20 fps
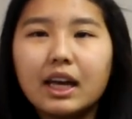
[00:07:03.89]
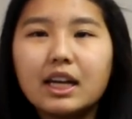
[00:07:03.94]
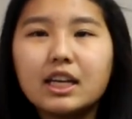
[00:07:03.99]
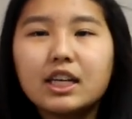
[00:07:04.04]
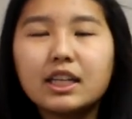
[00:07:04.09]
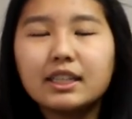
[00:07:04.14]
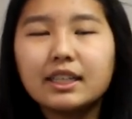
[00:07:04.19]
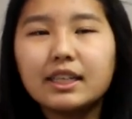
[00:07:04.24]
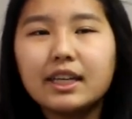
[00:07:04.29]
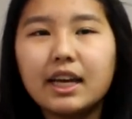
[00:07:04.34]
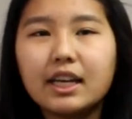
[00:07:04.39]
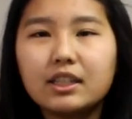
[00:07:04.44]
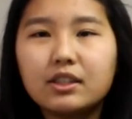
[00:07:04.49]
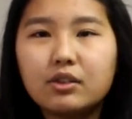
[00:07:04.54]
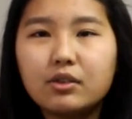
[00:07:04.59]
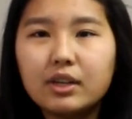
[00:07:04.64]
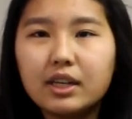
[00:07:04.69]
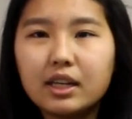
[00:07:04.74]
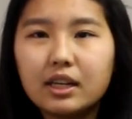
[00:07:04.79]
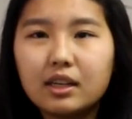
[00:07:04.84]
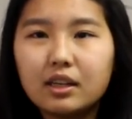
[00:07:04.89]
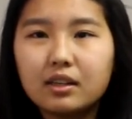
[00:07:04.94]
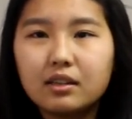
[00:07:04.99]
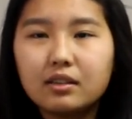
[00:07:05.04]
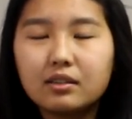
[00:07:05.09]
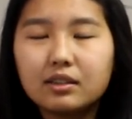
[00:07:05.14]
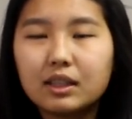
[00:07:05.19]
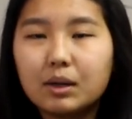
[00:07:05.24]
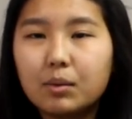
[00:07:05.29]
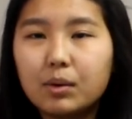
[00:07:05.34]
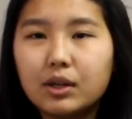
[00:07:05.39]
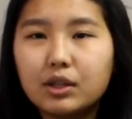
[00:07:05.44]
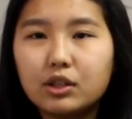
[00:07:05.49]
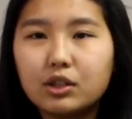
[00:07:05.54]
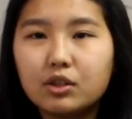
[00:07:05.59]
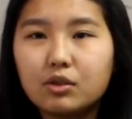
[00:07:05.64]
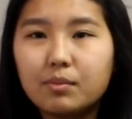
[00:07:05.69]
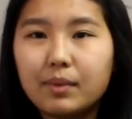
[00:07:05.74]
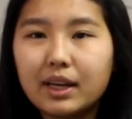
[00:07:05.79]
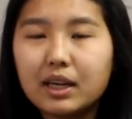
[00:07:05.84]
just in case you needed someone
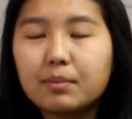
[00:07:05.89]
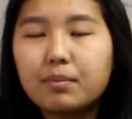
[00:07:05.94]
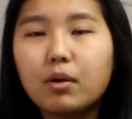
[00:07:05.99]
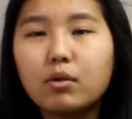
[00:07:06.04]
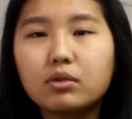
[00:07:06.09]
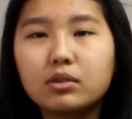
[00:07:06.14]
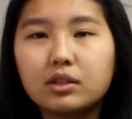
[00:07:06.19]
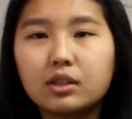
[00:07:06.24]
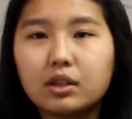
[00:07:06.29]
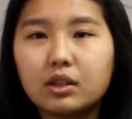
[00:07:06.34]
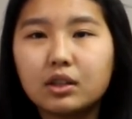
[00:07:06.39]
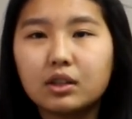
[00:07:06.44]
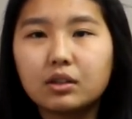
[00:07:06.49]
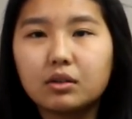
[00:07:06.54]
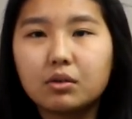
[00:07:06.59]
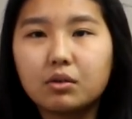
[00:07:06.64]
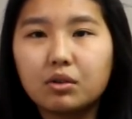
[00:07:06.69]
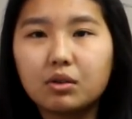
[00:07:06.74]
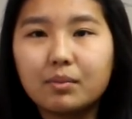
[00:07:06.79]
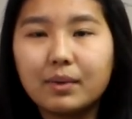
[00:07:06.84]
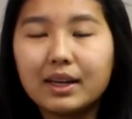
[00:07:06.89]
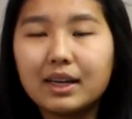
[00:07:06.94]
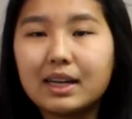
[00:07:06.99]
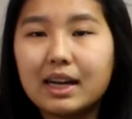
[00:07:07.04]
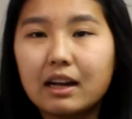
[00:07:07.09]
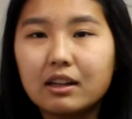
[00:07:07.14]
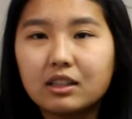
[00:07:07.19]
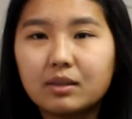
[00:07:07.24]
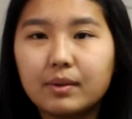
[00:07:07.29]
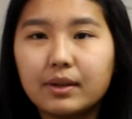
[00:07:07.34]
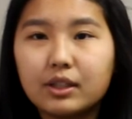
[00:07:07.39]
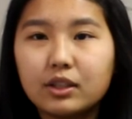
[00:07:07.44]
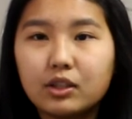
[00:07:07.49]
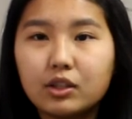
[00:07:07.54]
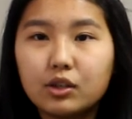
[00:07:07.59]
to make a poster or make announcements,